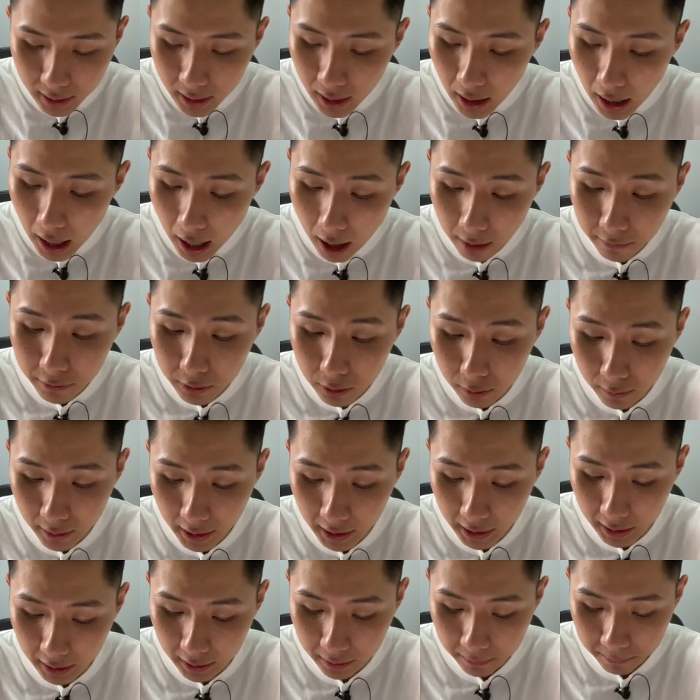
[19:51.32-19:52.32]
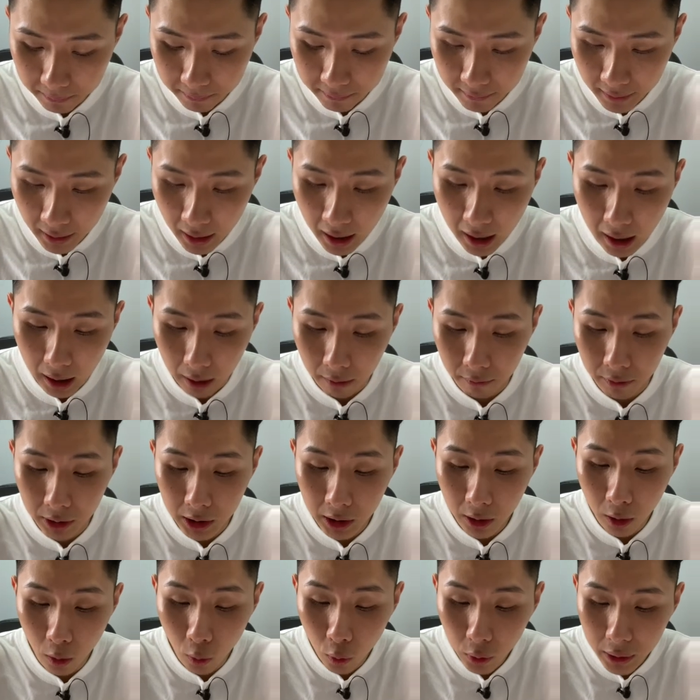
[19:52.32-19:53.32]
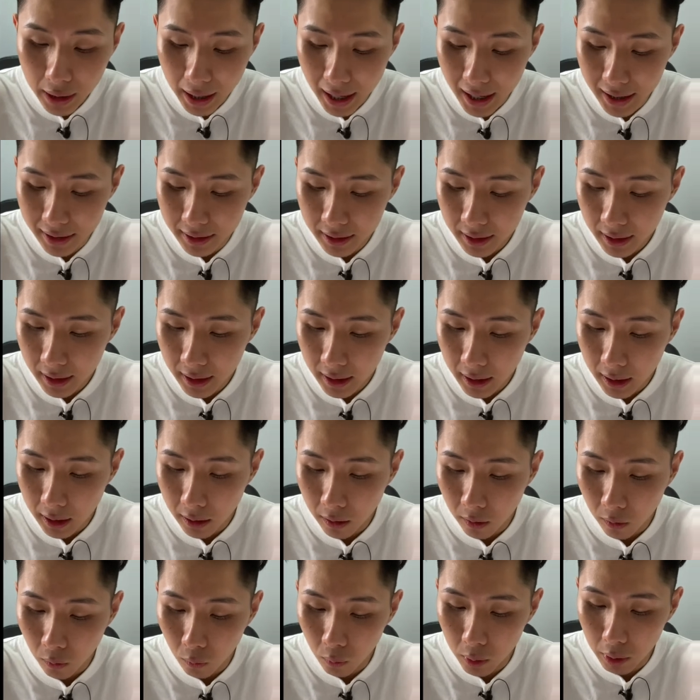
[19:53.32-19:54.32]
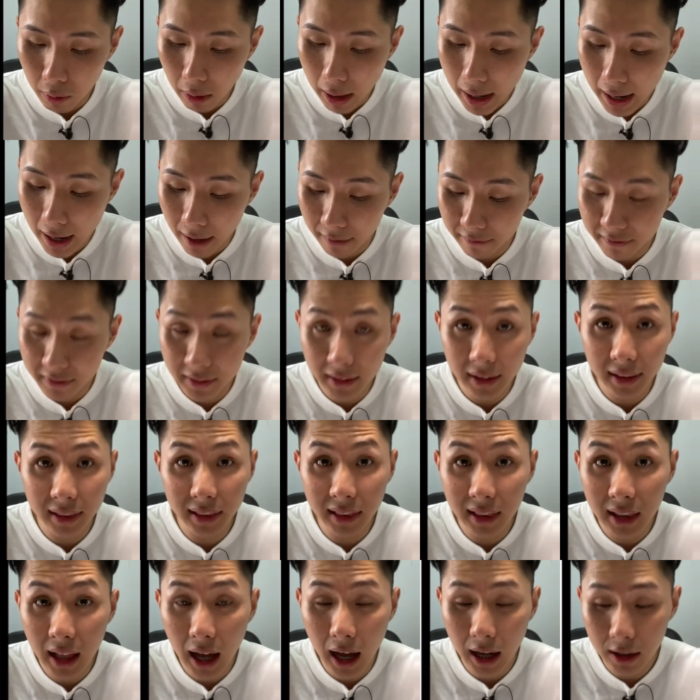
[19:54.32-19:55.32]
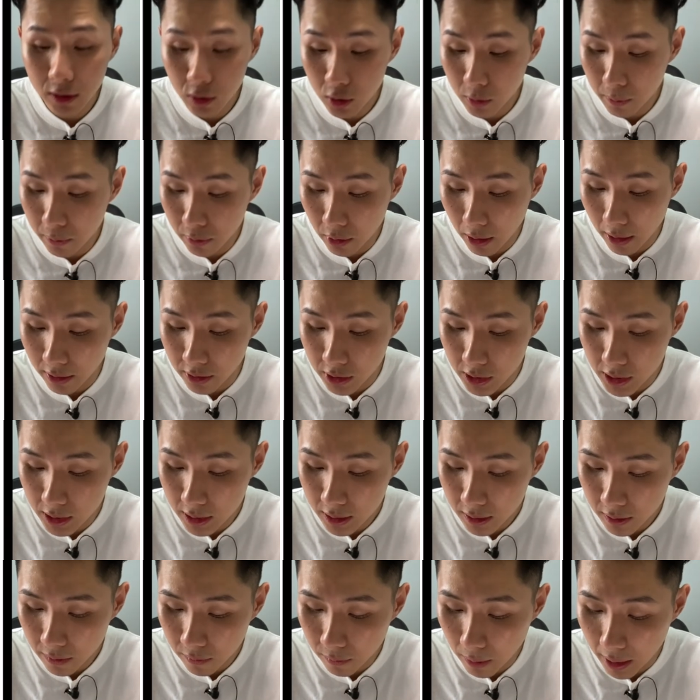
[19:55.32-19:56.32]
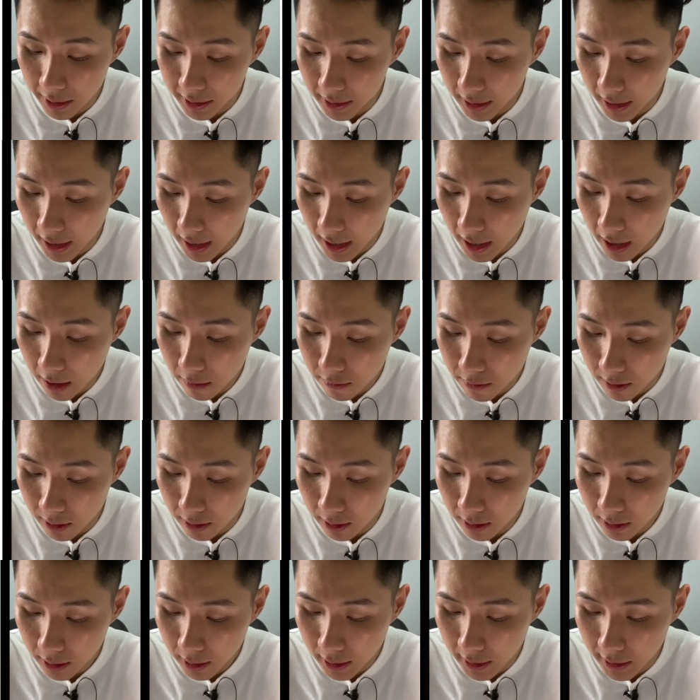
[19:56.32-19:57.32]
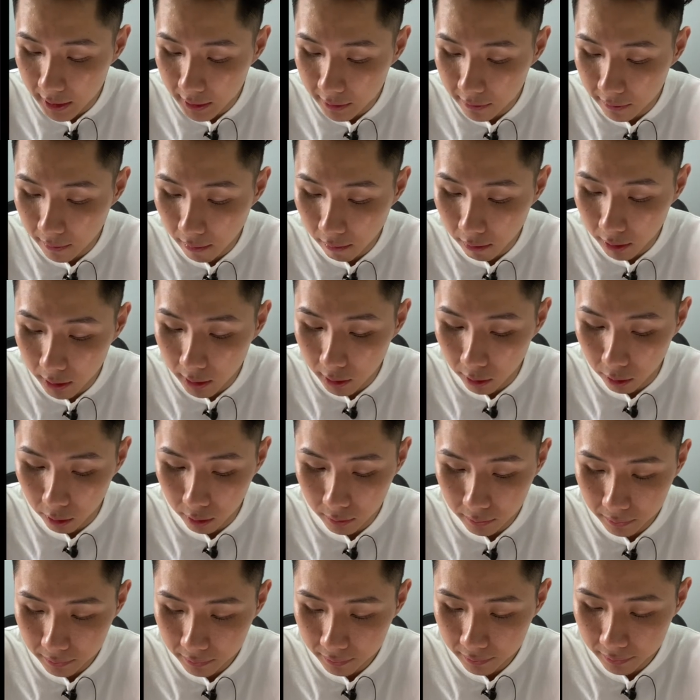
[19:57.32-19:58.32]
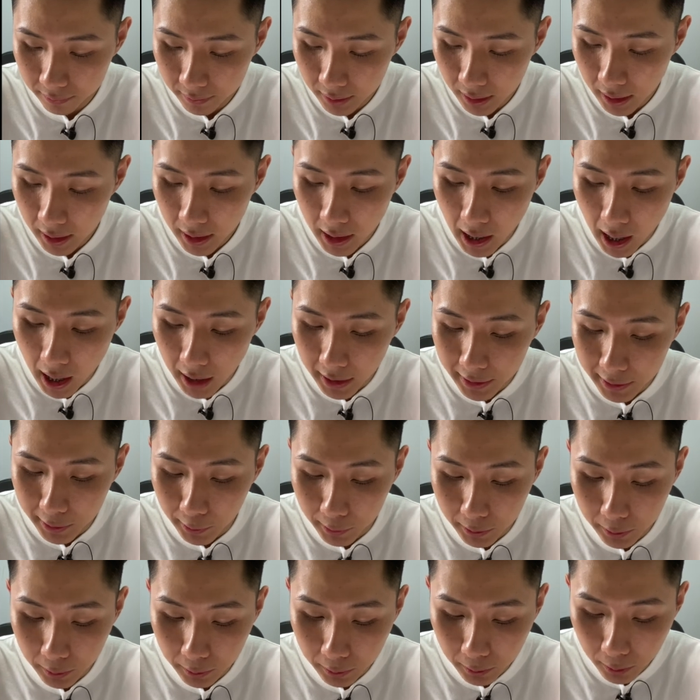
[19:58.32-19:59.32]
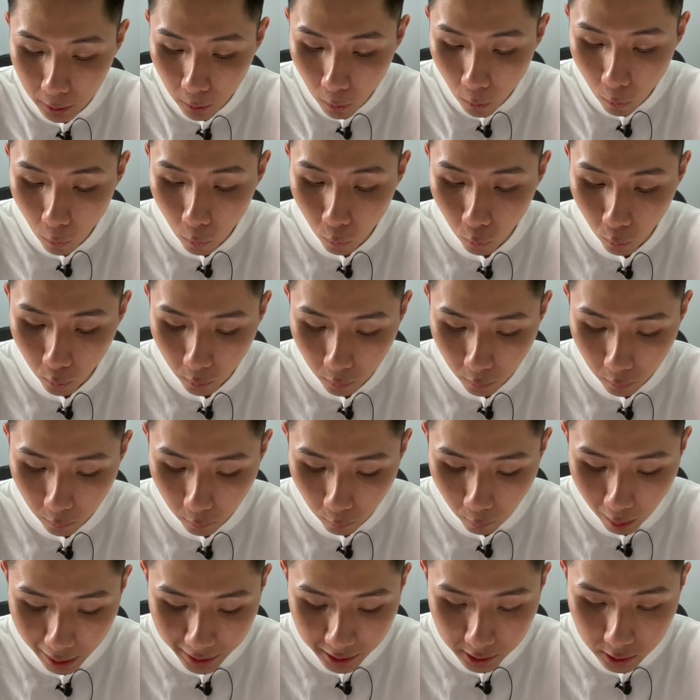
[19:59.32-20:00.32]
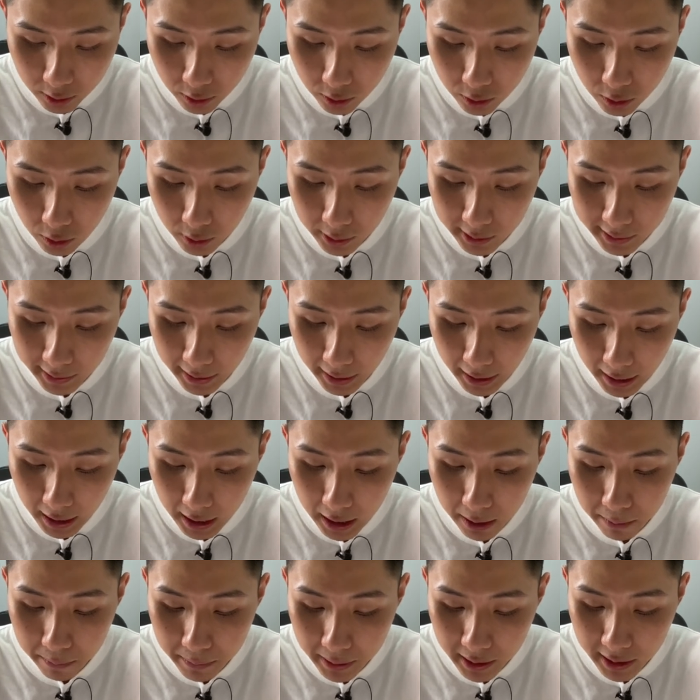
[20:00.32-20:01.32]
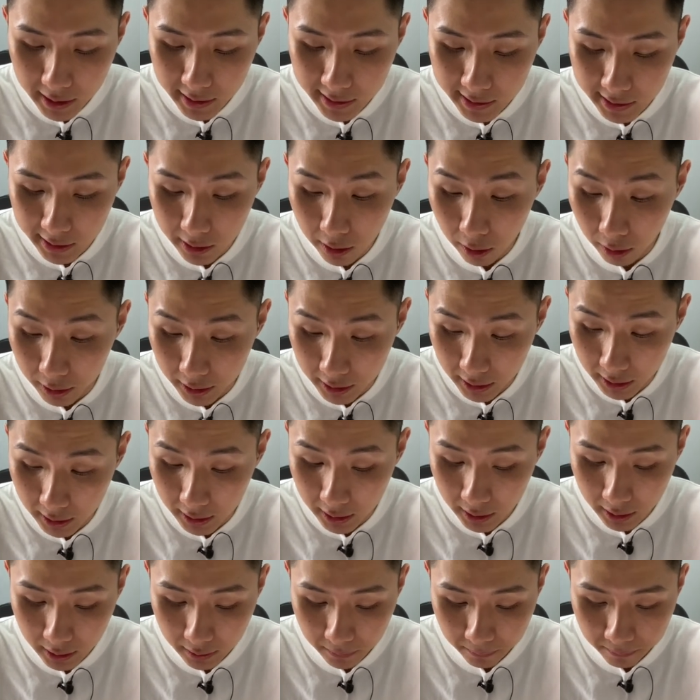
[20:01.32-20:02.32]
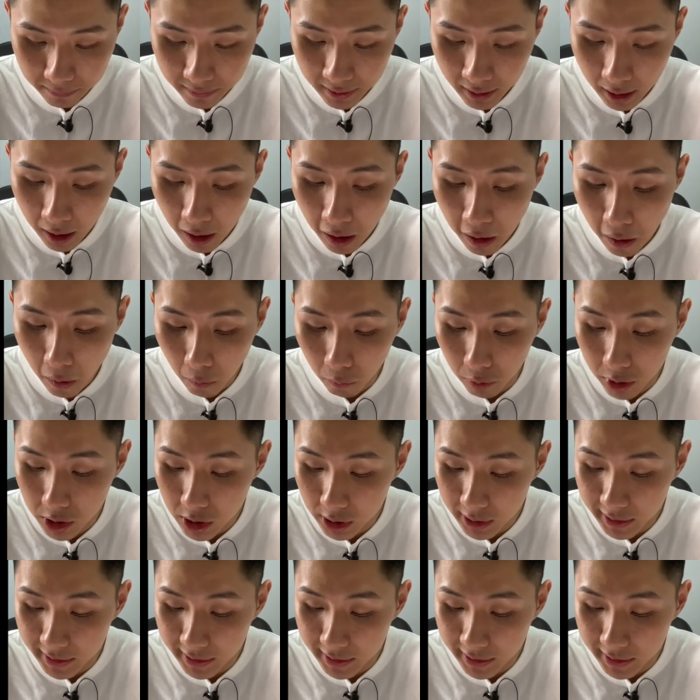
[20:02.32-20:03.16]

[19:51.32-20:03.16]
F over A. And we know that we will have larger pressure when the area is very low. So to know whether to choose A, B, C, or D, we just